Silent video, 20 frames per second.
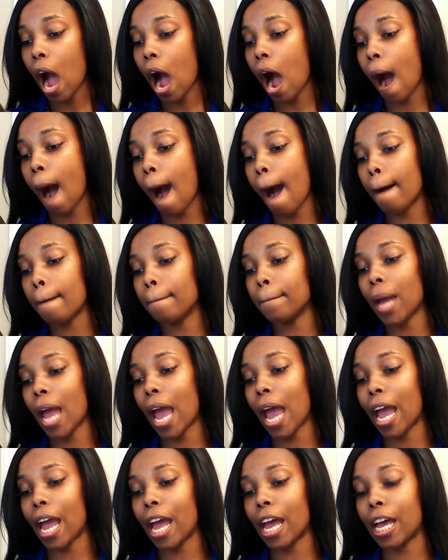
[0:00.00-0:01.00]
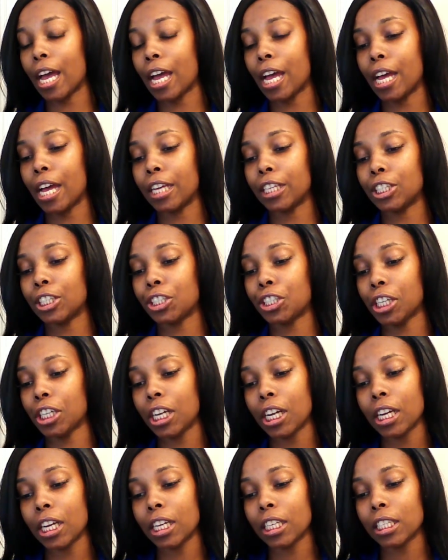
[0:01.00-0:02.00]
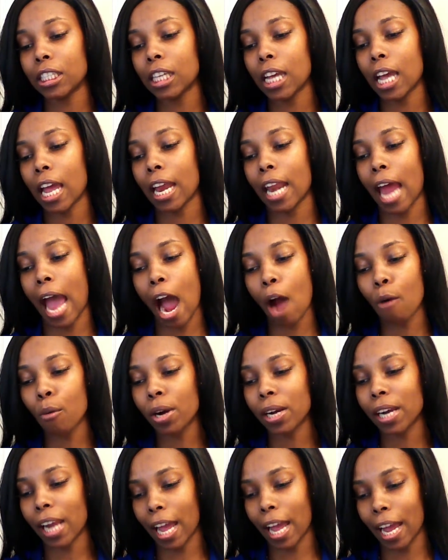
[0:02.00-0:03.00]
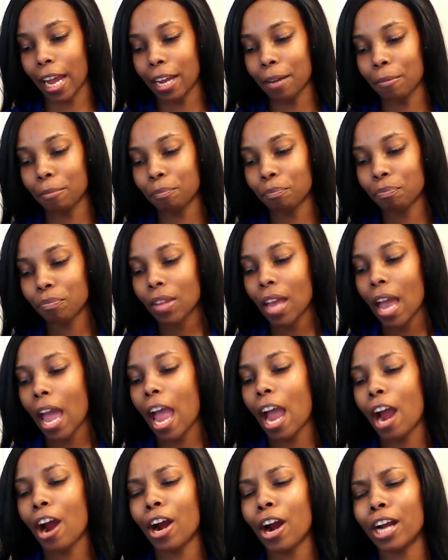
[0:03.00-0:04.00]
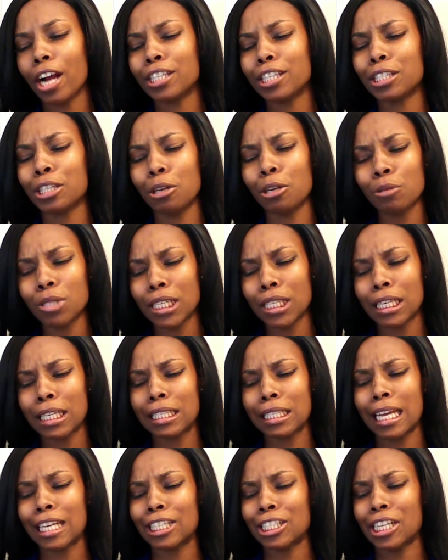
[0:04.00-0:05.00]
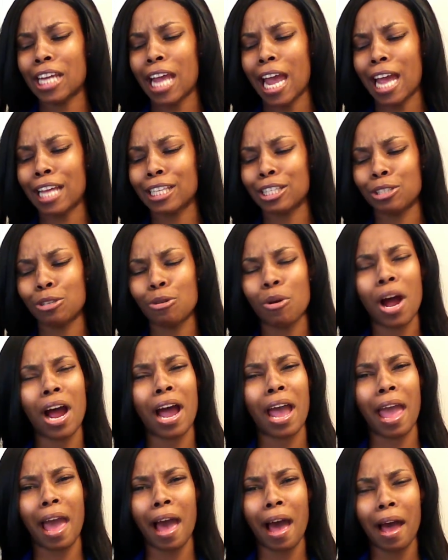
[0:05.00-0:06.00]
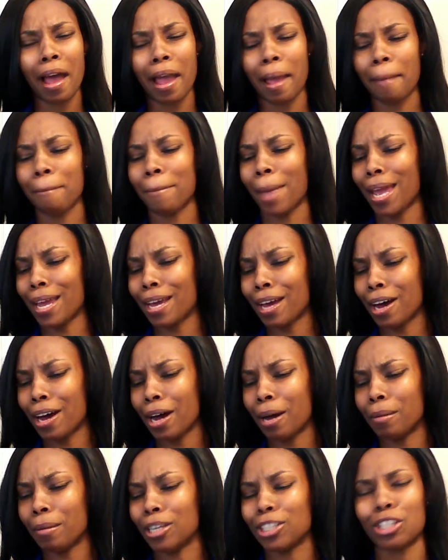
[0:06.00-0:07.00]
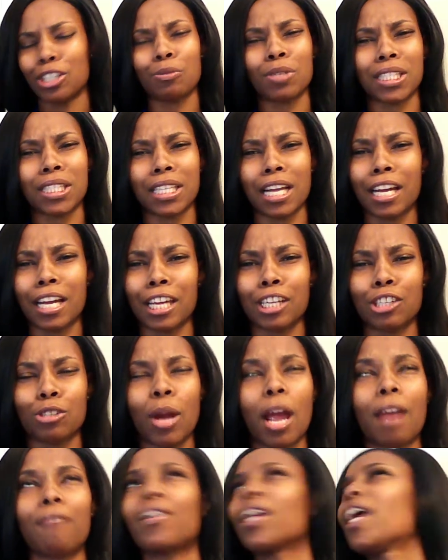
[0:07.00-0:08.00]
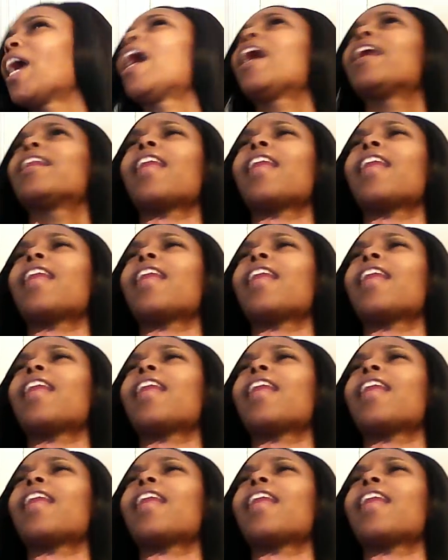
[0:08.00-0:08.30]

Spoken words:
And she's an hour late, and her excuse is that she had to do her hair and makeup and she was stuck in traffic.